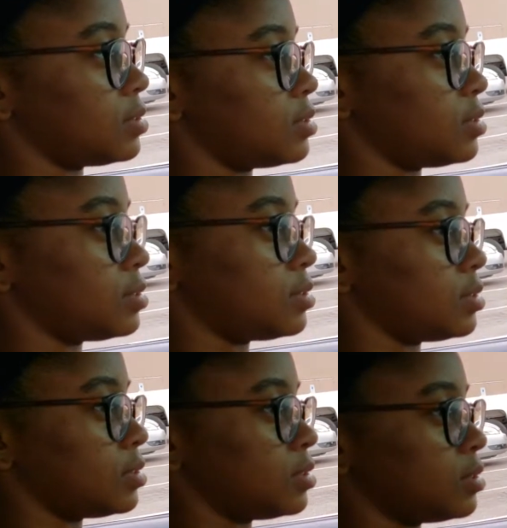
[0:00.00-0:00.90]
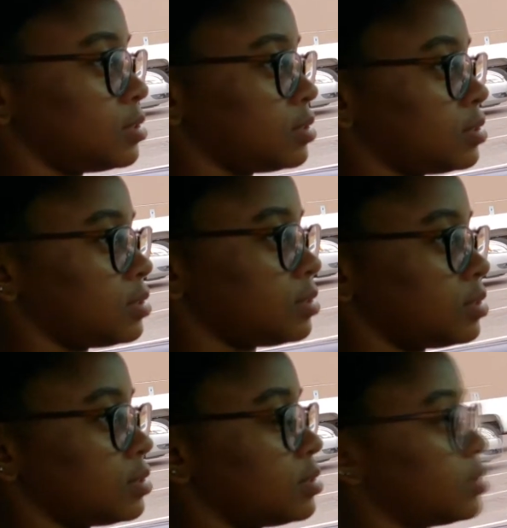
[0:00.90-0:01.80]
Four days.
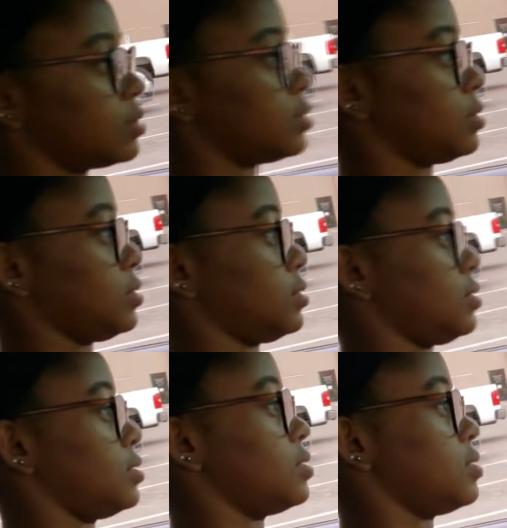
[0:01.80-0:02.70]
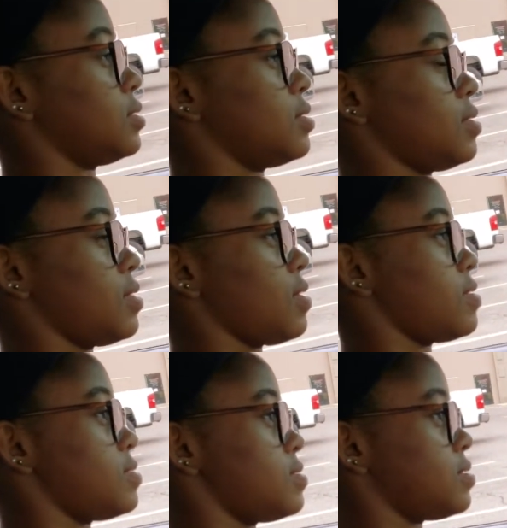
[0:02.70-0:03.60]
She's been driving for four
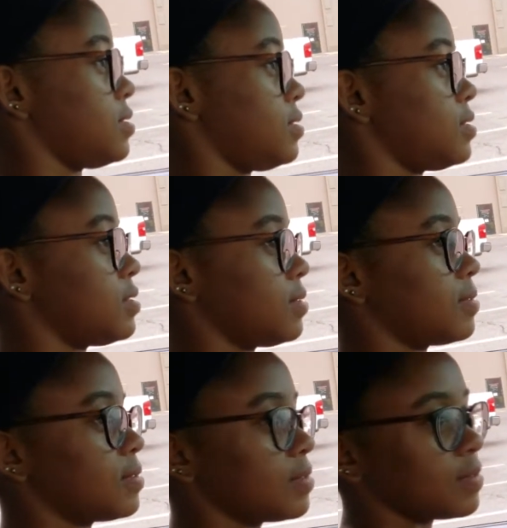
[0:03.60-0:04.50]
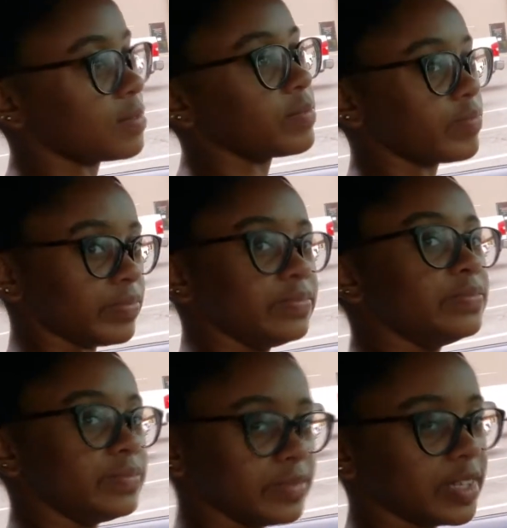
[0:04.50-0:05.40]
days on her own.
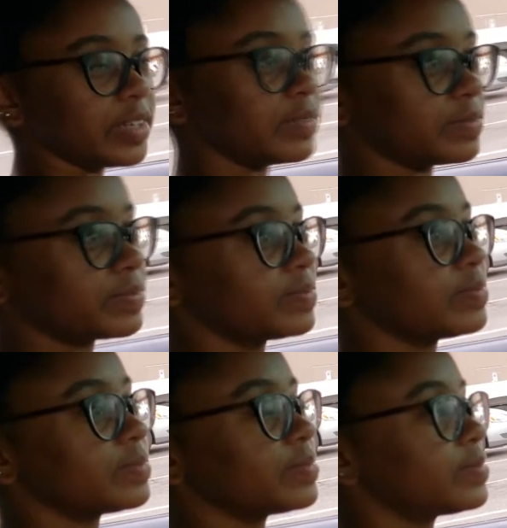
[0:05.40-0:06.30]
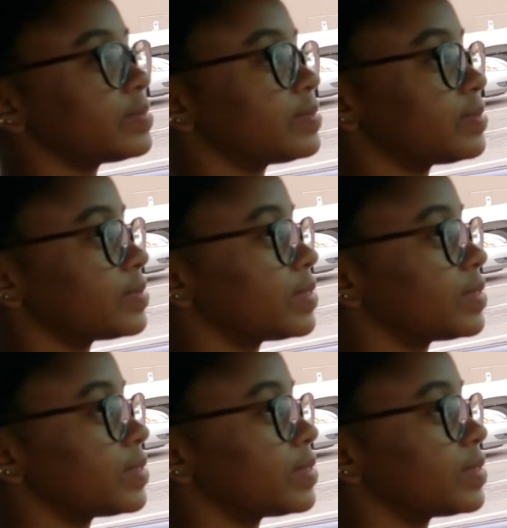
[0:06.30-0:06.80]
How's the experience been so far?